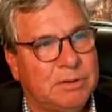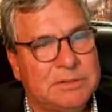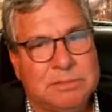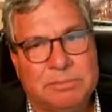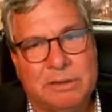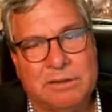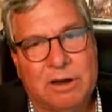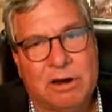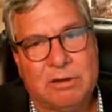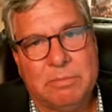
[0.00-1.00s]
It's simply the
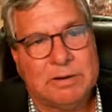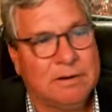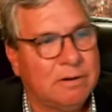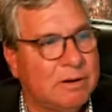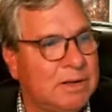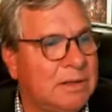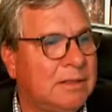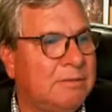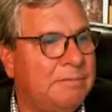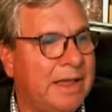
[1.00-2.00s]
argument here.
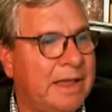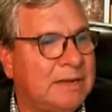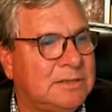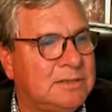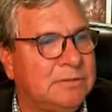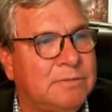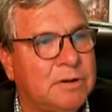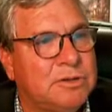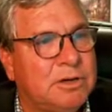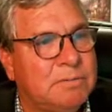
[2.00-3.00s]
The phase as a
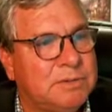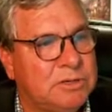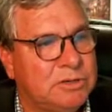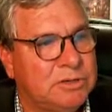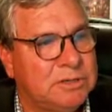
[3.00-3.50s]
function of position